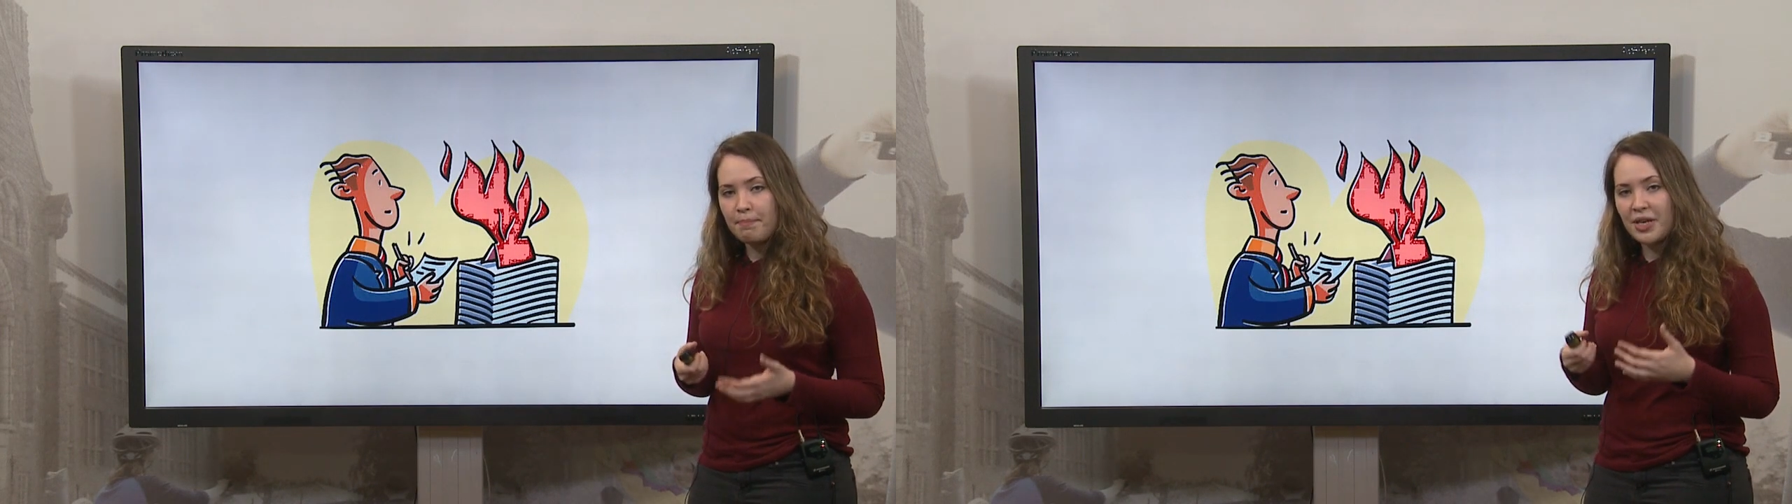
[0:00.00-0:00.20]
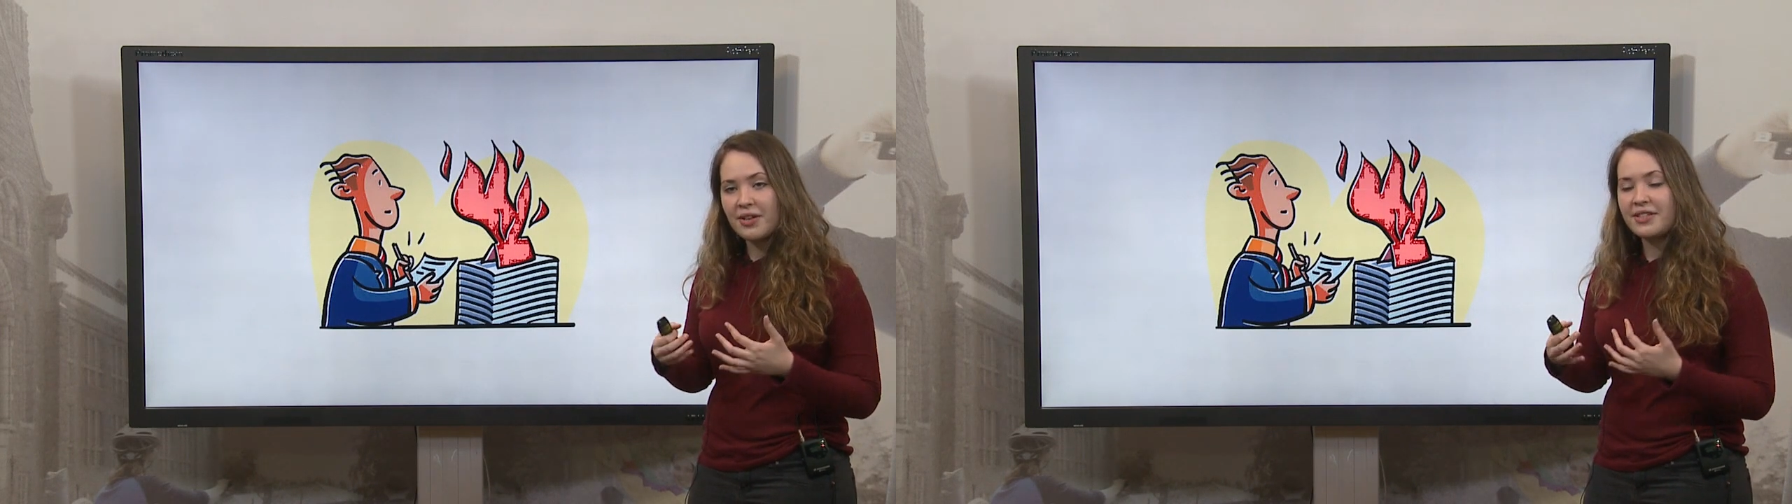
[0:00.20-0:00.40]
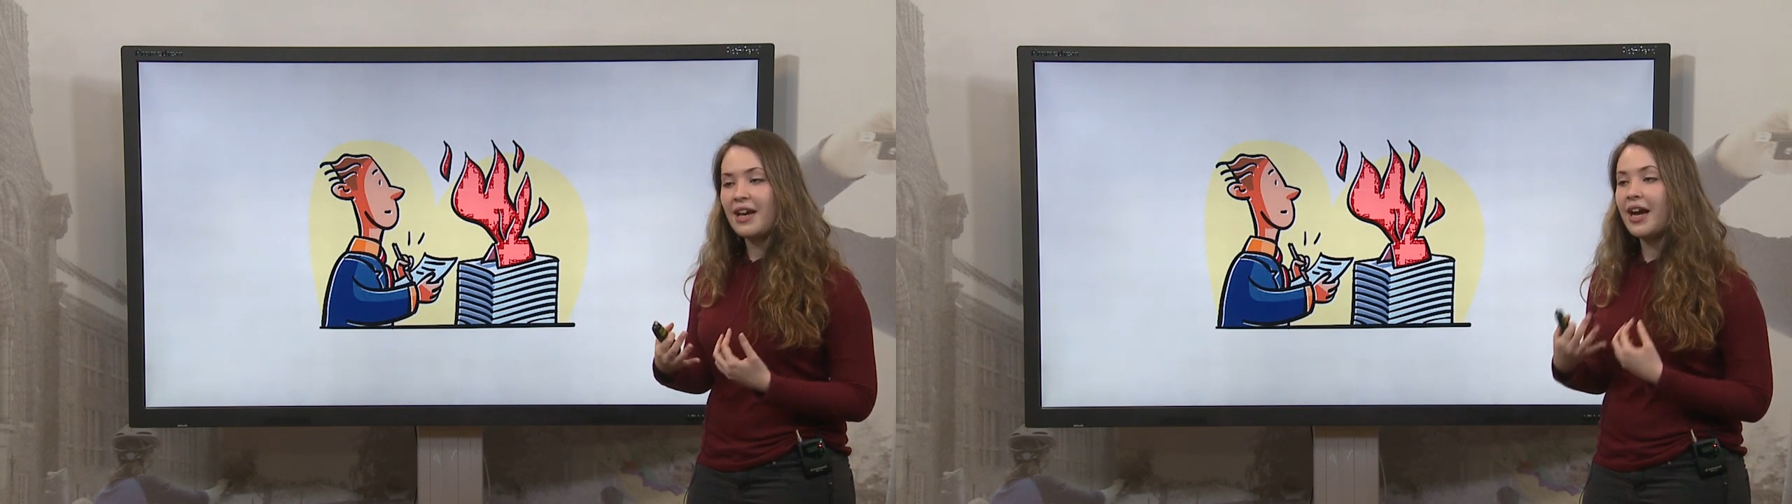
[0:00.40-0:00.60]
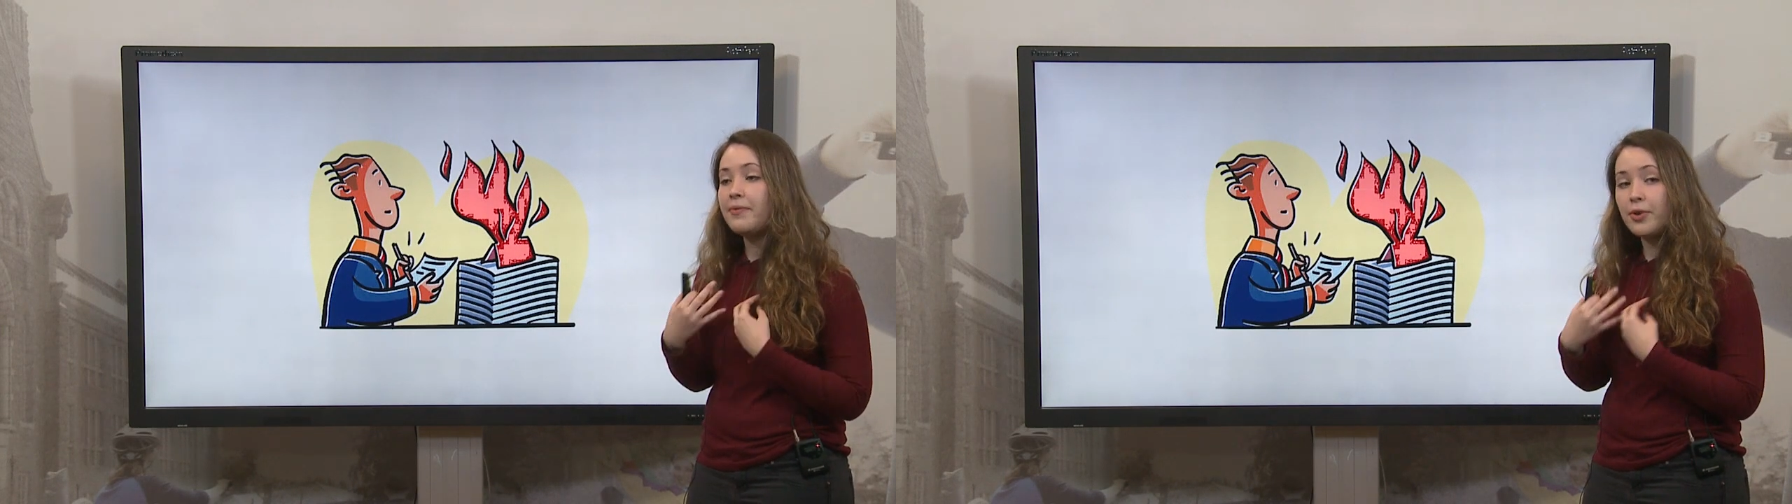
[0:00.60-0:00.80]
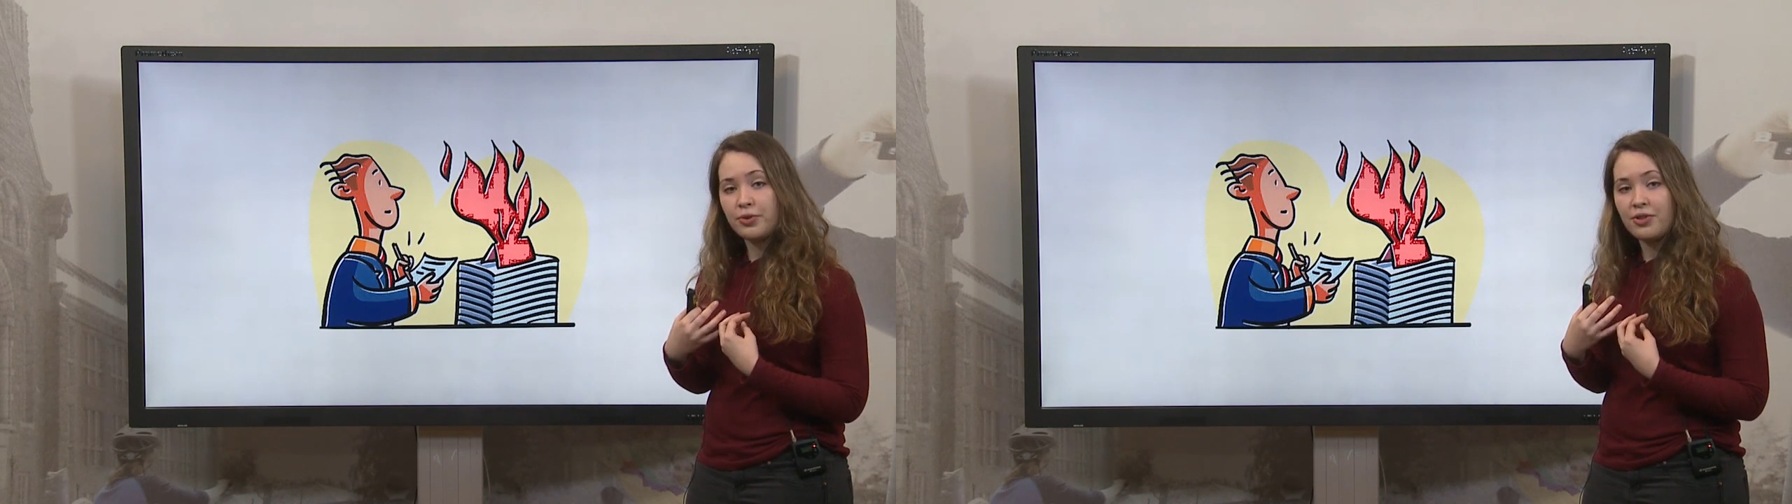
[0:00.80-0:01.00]
because I
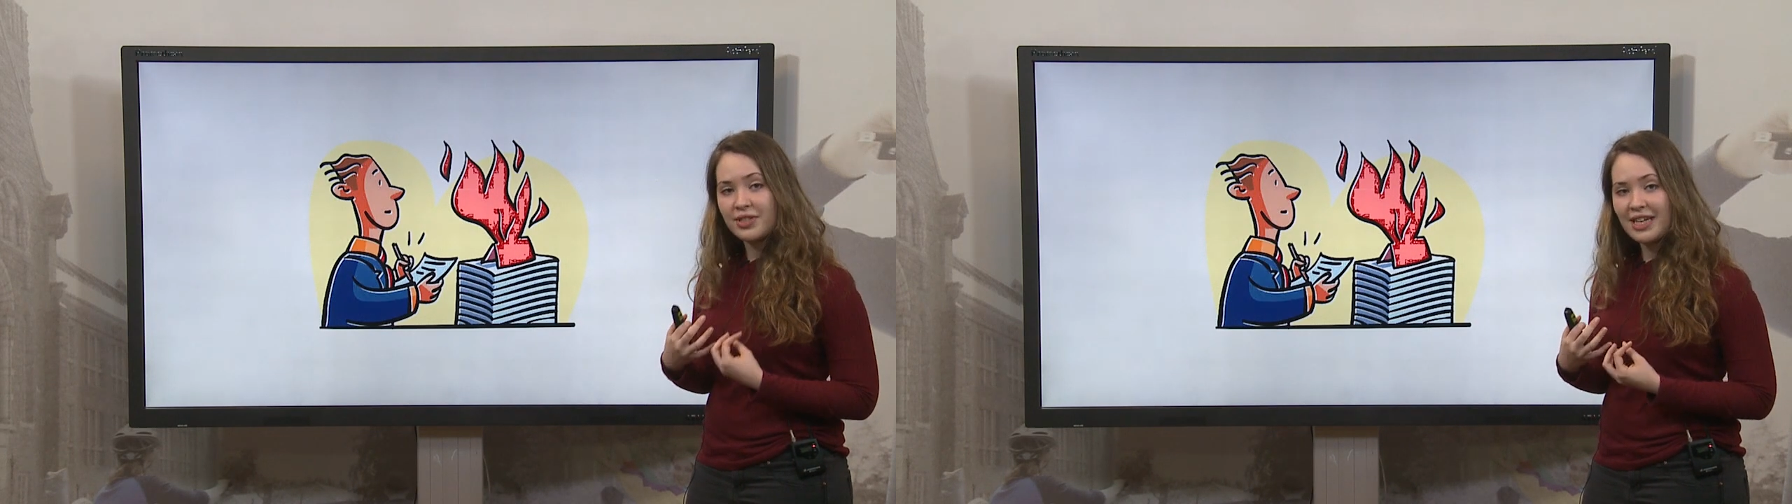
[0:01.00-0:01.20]
wrote those